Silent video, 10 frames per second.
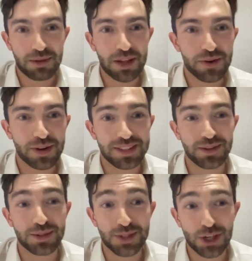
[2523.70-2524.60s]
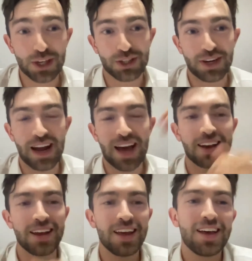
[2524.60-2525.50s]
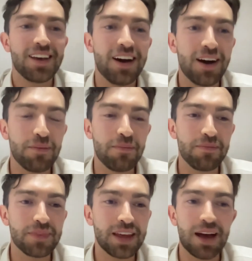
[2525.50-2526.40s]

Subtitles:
Pedro Castillo's signature hat. I'm